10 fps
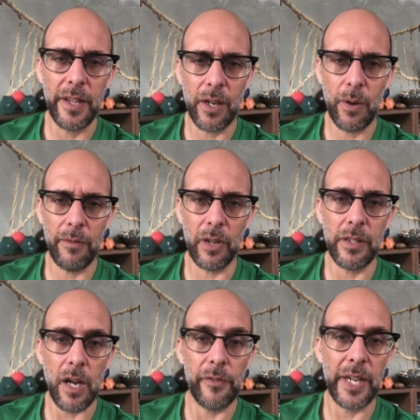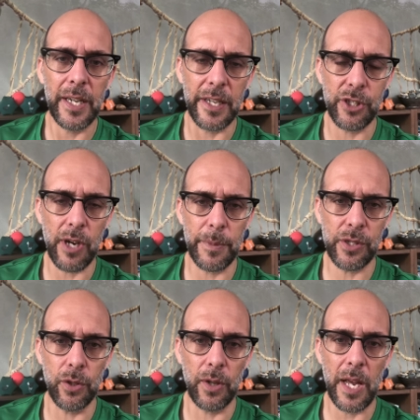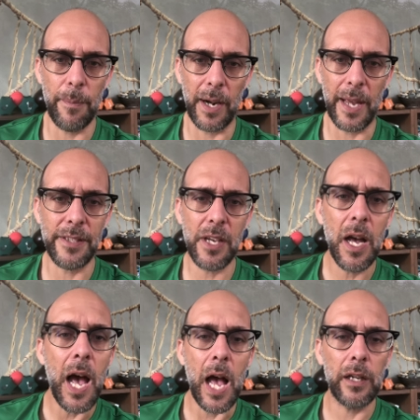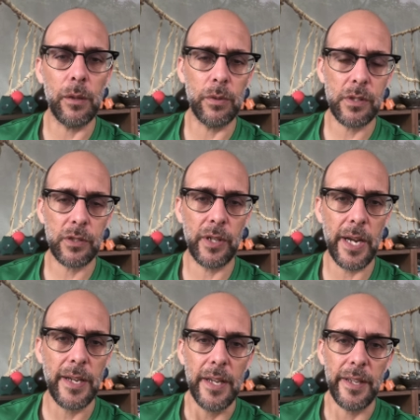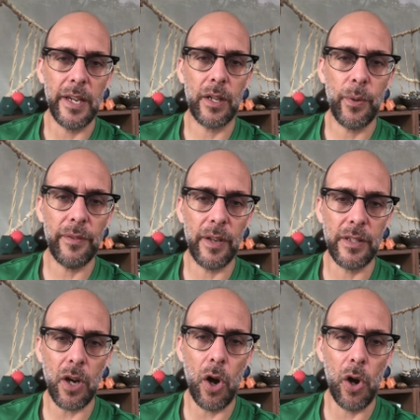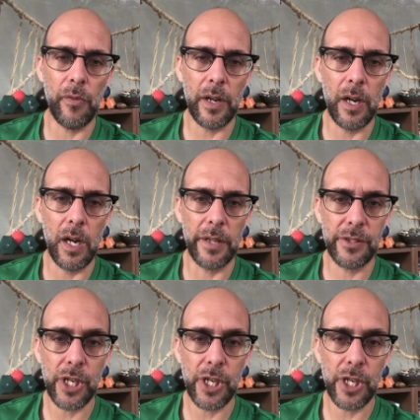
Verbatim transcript: the equivalent of an English grammar school in Malaysia and I want to create the equivalent of uh,